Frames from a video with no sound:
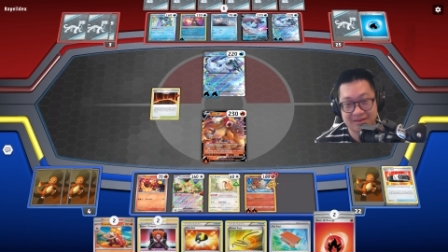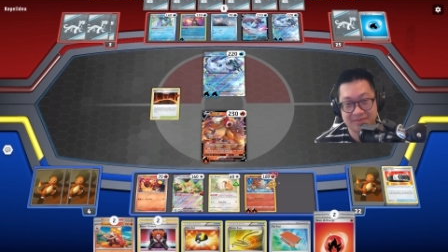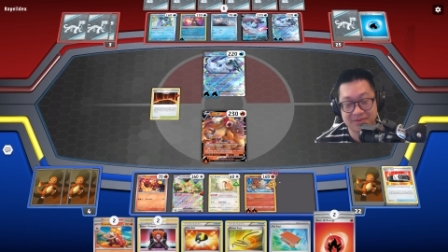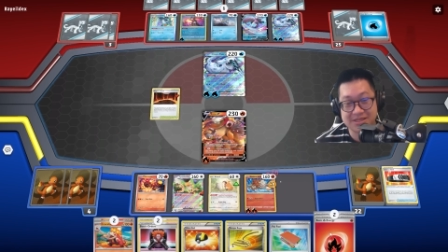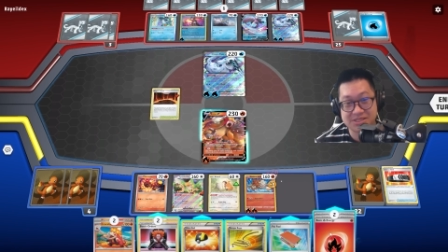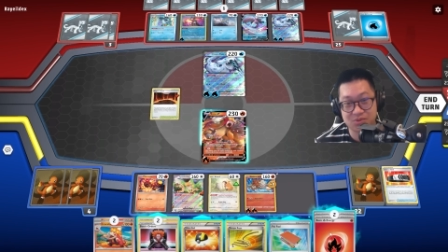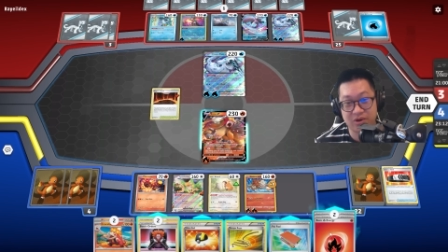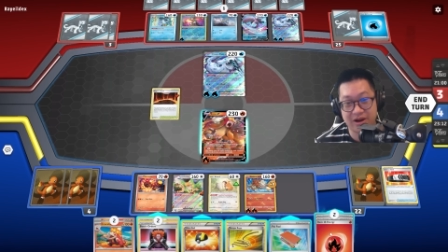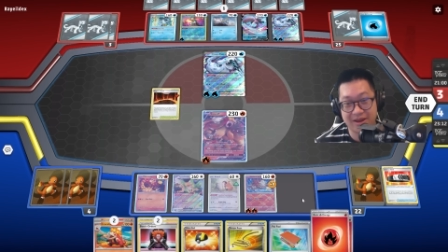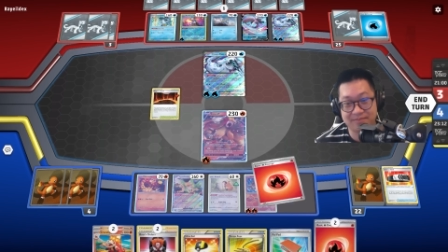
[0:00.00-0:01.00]
But this is
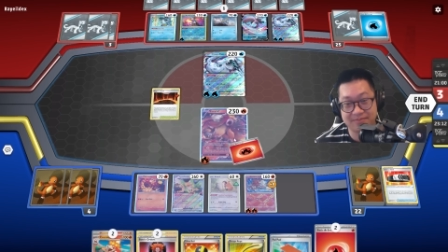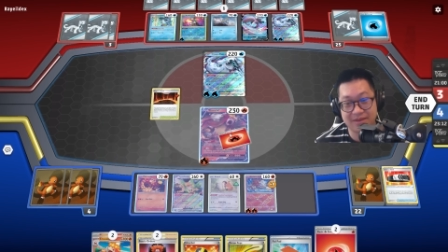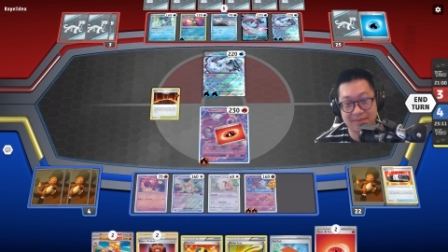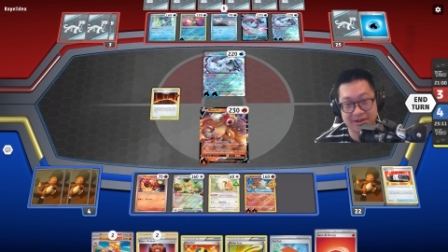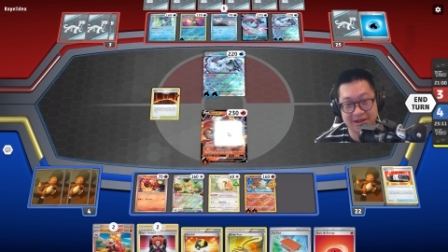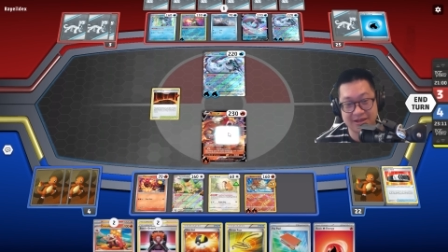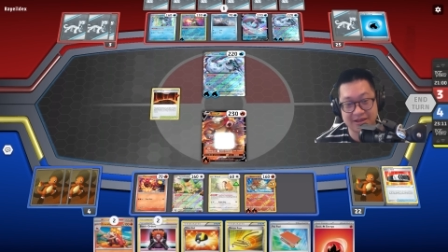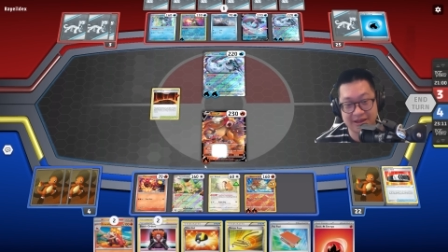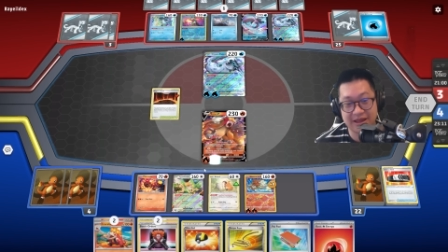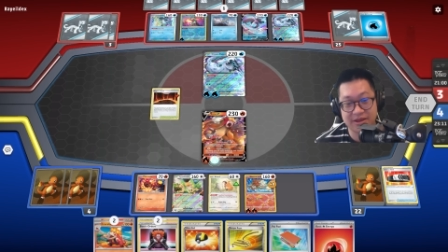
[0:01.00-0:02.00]
where I'm I'm an
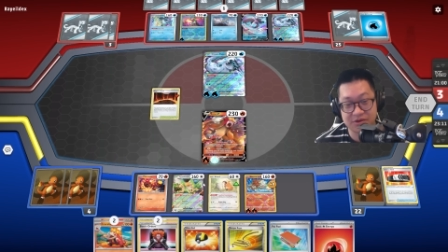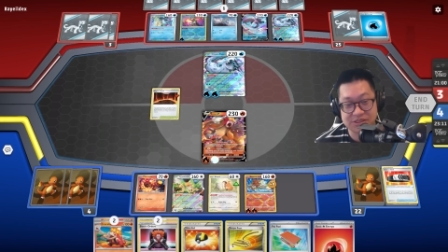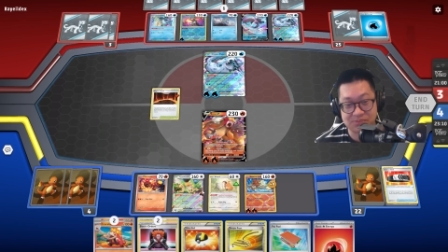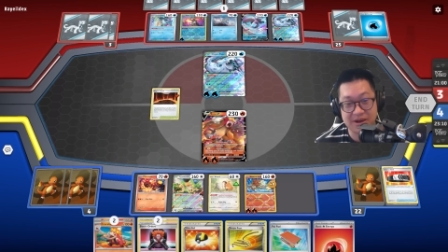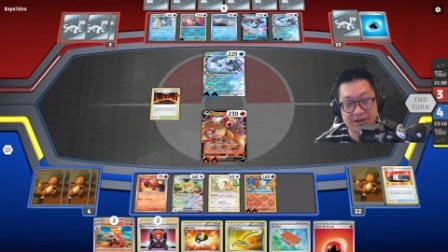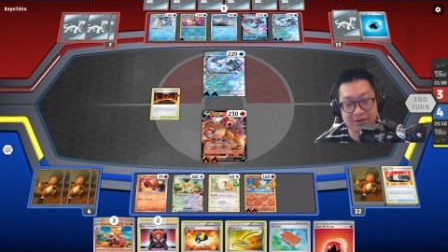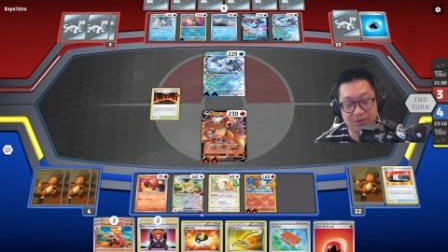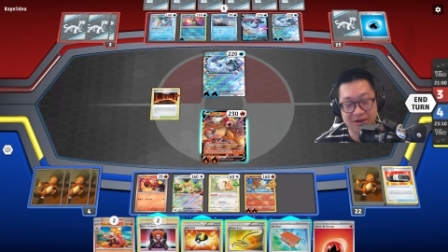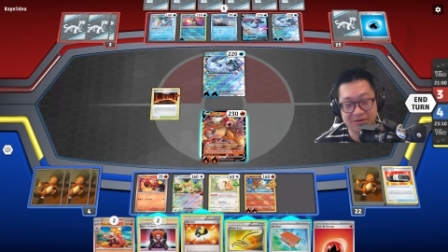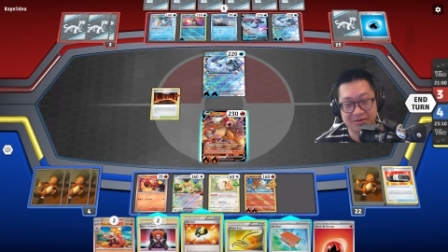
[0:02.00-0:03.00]
idiot and I use,
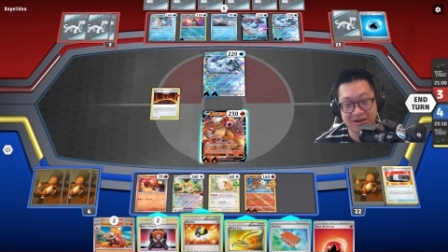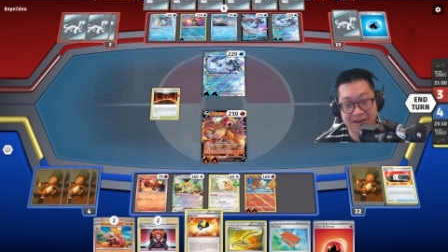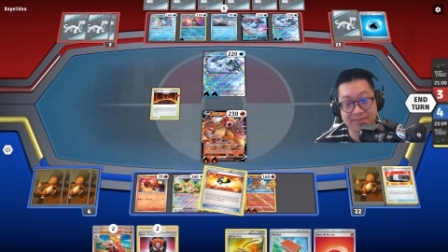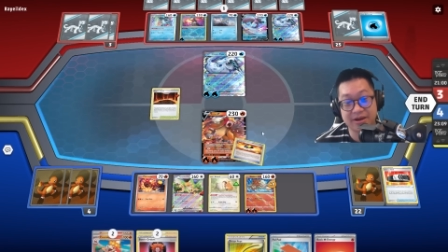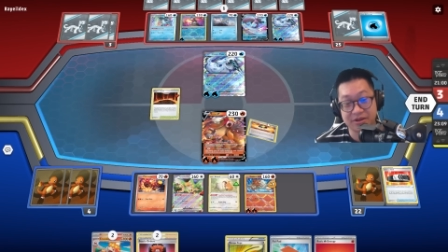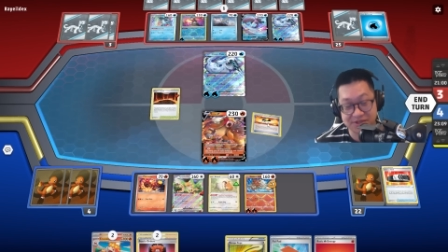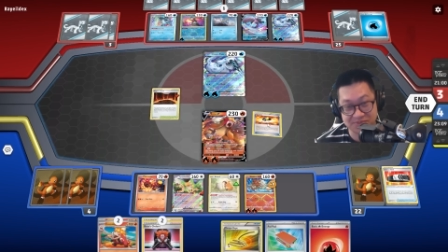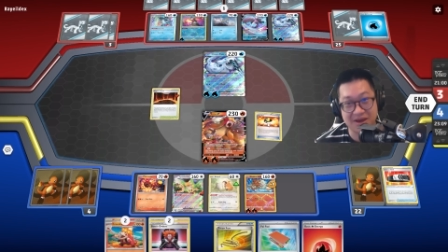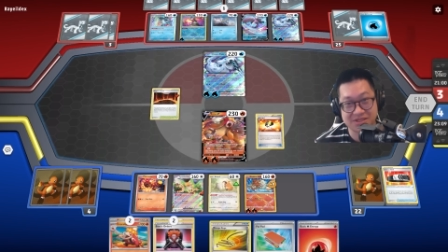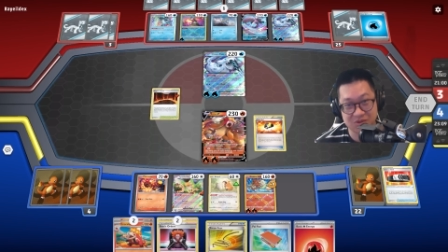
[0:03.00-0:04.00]
well, I'm going to use
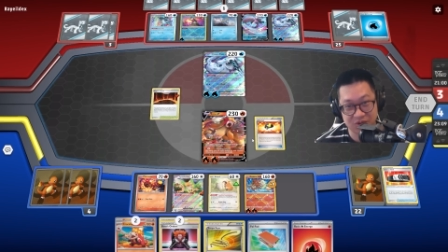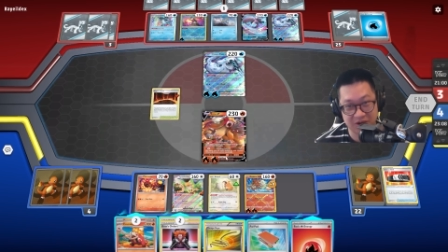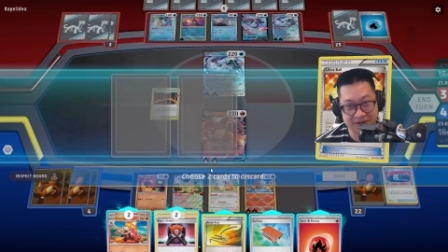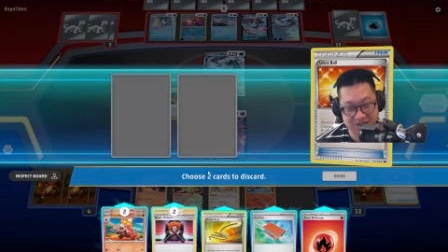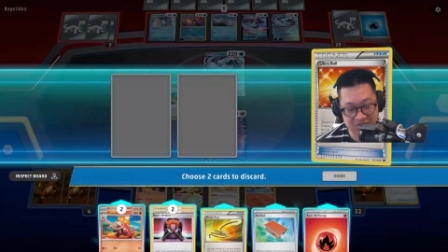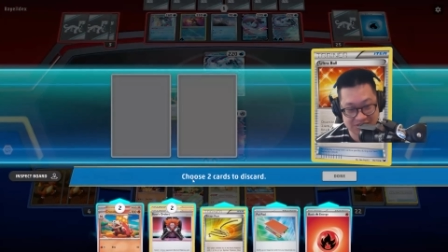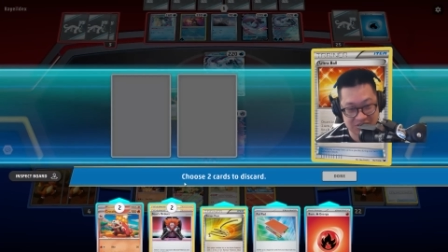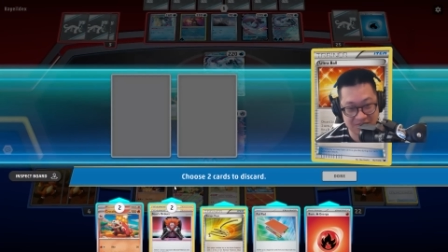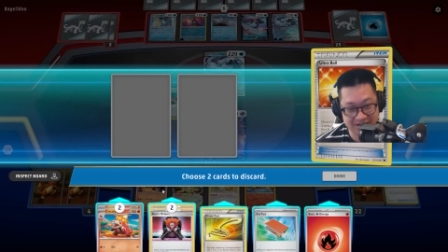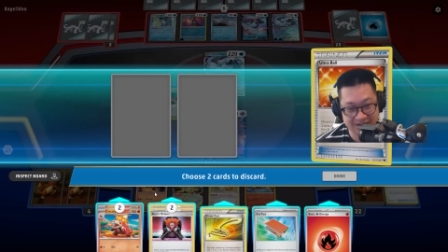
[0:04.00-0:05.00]
Boss Order onto his
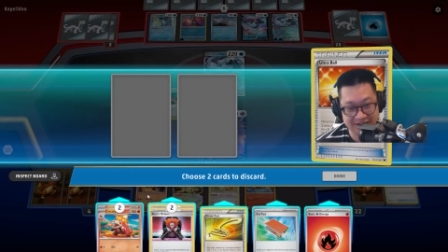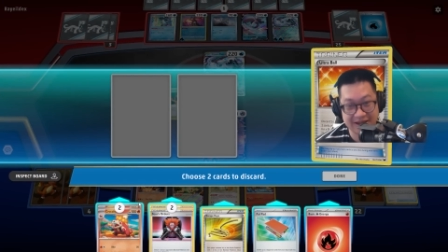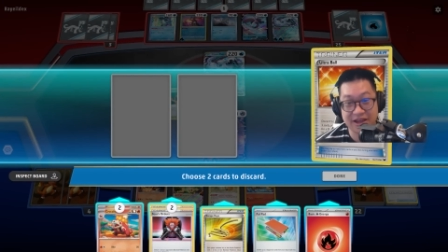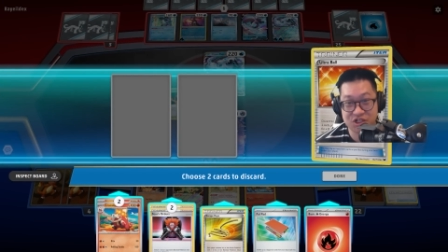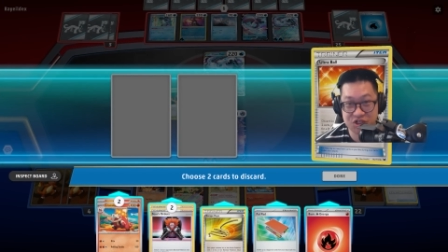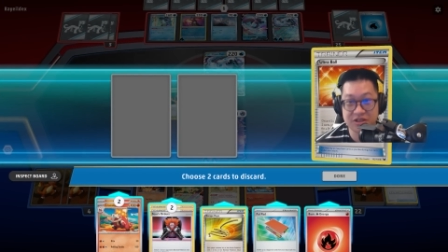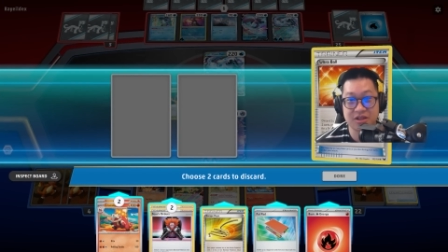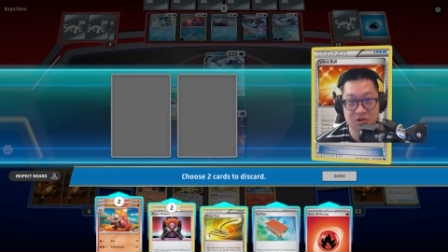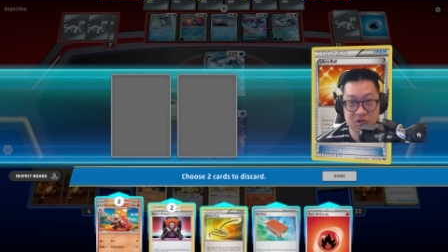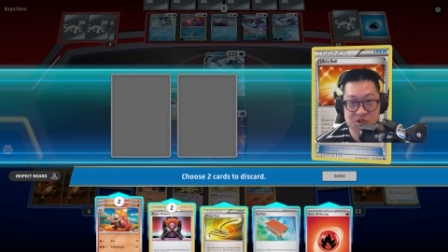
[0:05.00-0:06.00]
Lumineon. And I should not
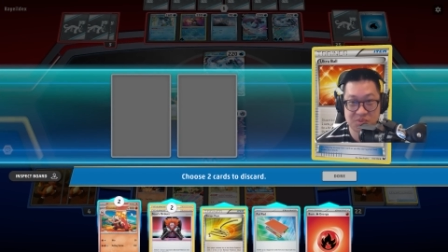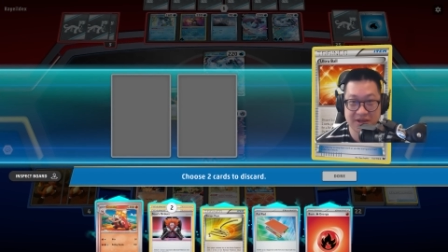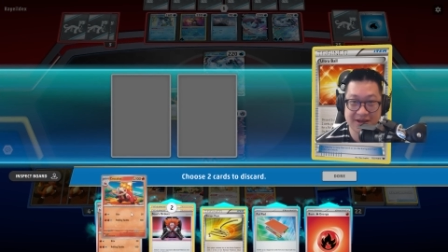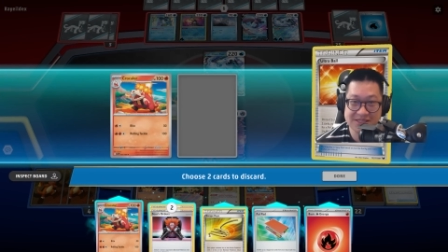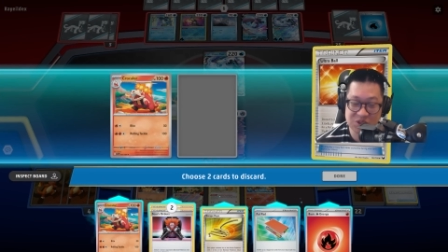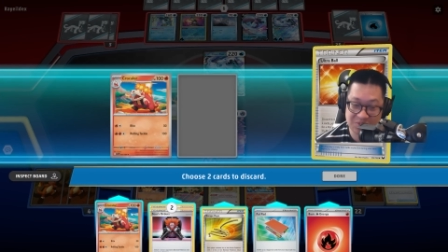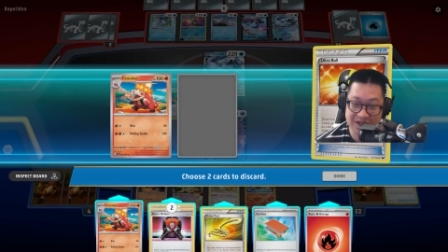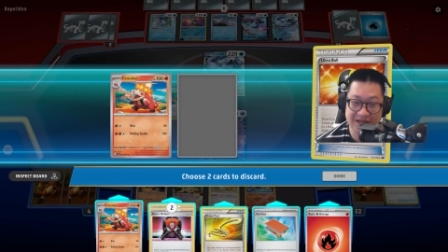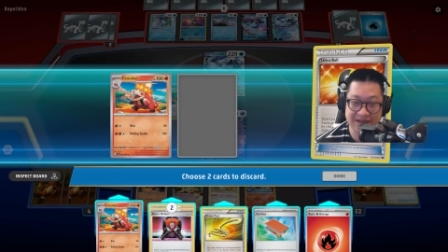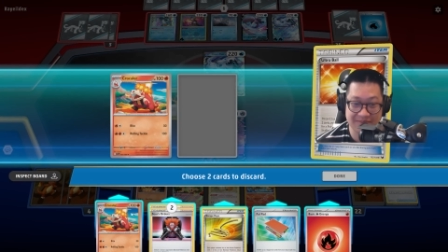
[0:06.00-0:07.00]
do this because
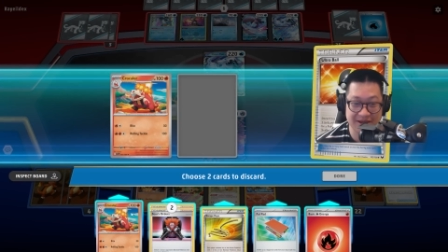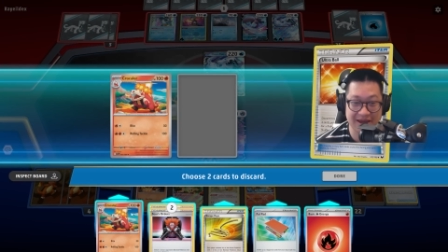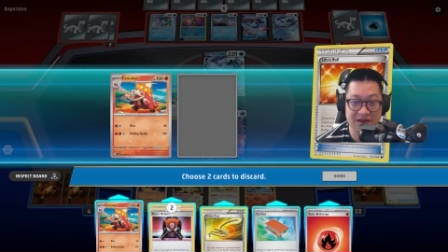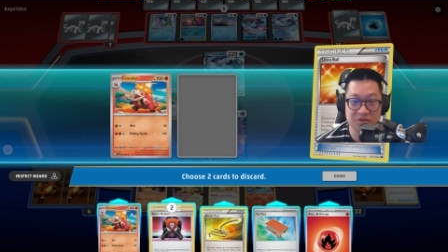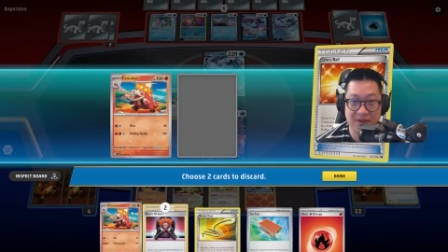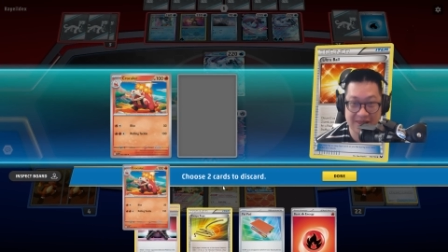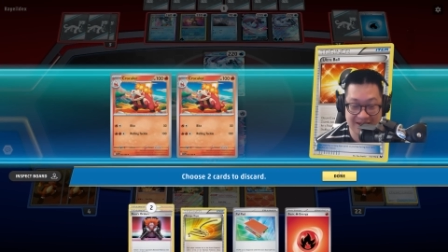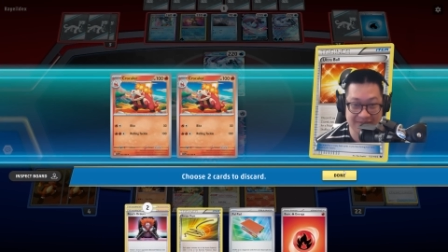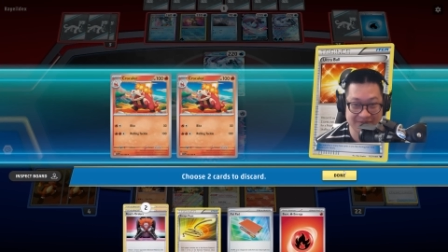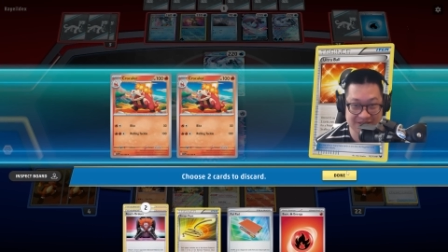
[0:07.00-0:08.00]
Lumineon can be KO'd by a
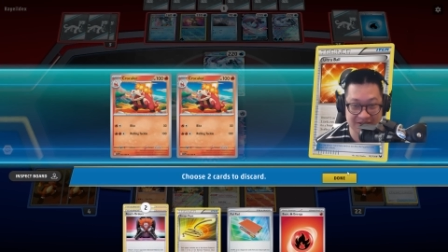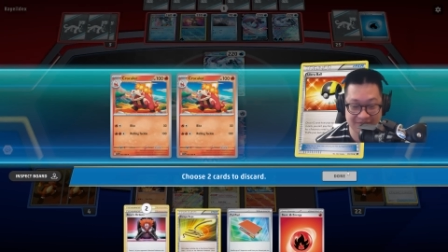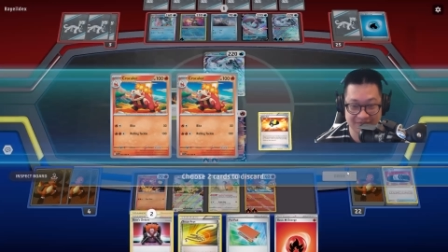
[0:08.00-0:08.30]
lot of stuff